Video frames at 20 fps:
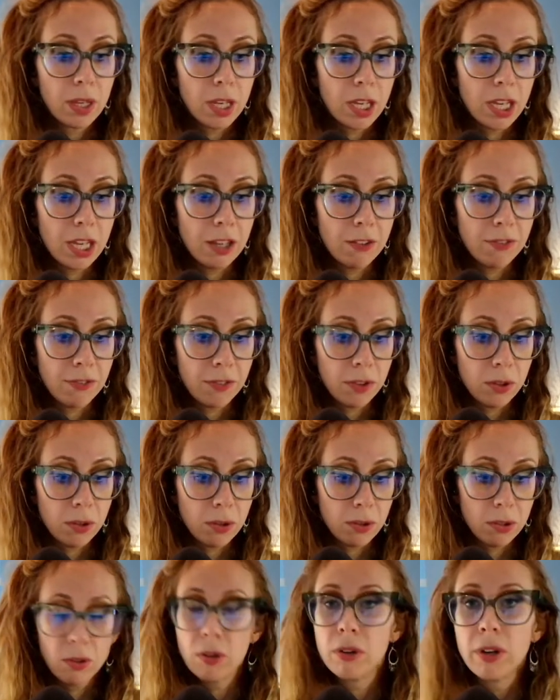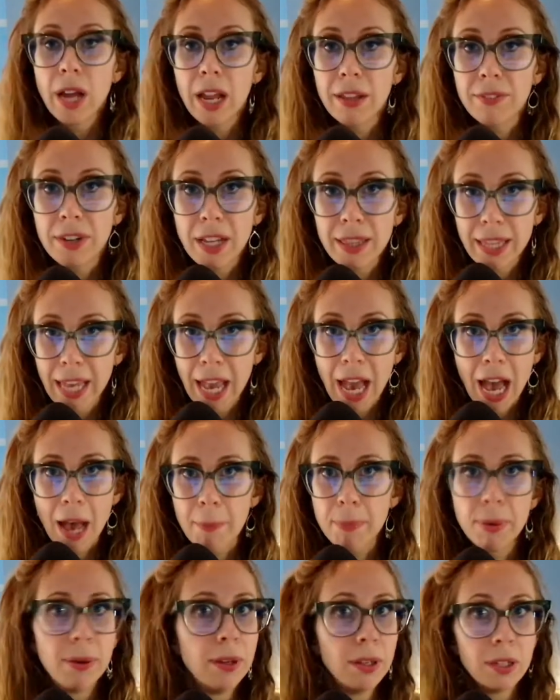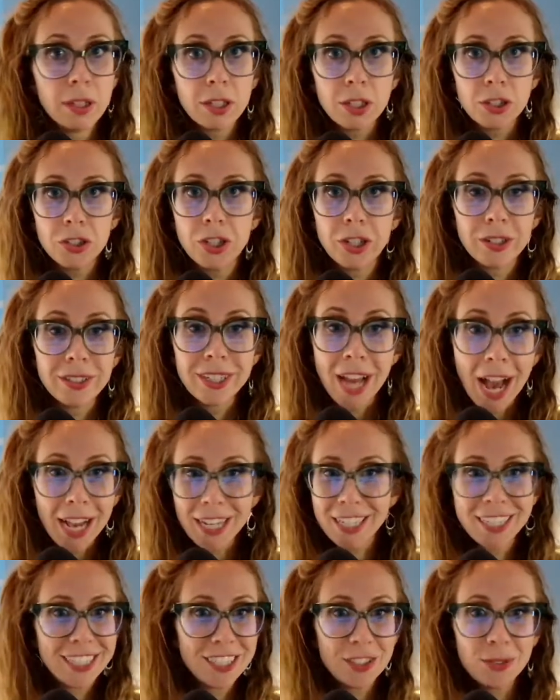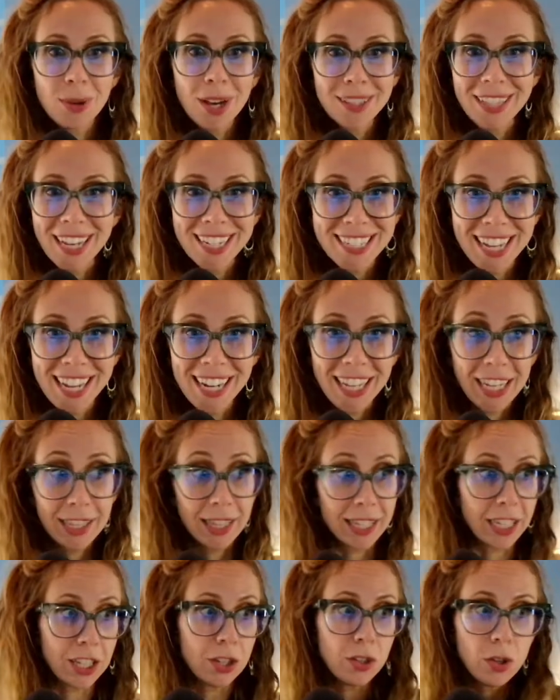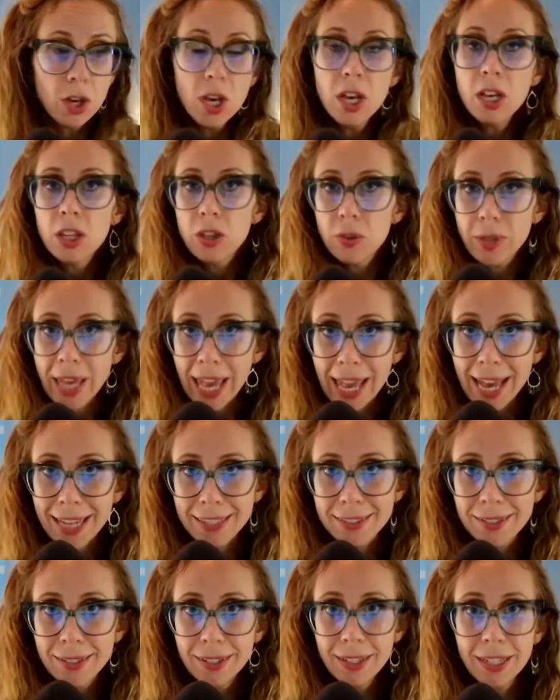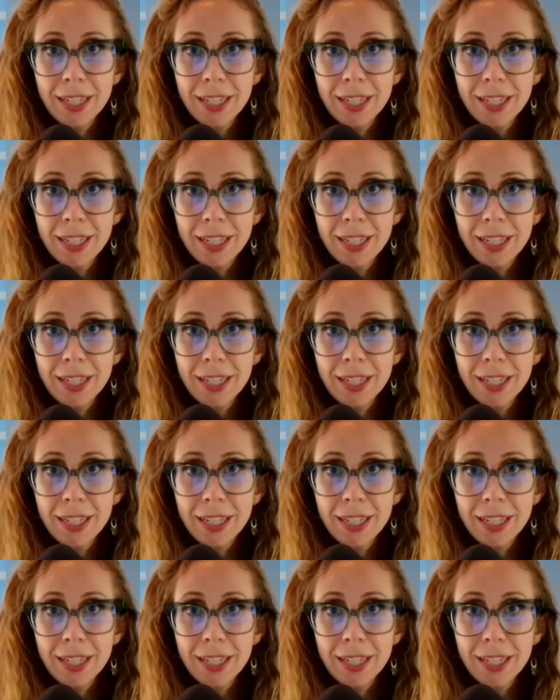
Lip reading: If you're not even on the app, you're not going to do online dating. You can't.